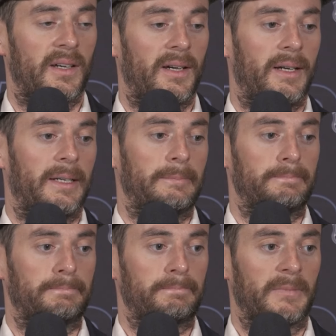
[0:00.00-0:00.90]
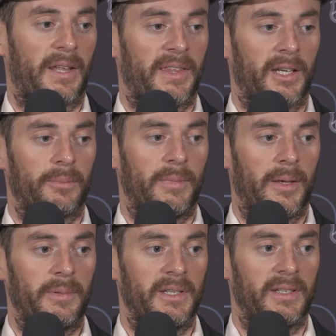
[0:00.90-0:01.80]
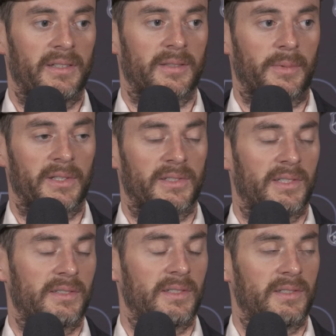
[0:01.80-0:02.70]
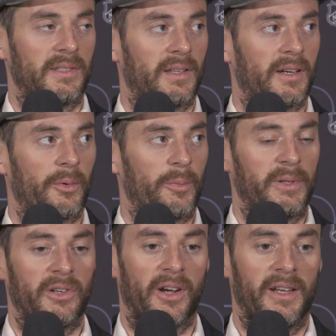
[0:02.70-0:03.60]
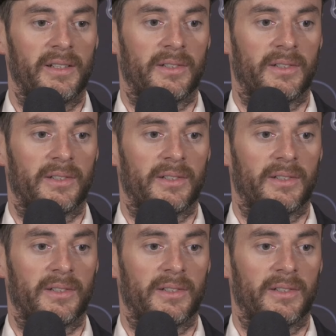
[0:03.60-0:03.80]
I think maybe some consistency there would be great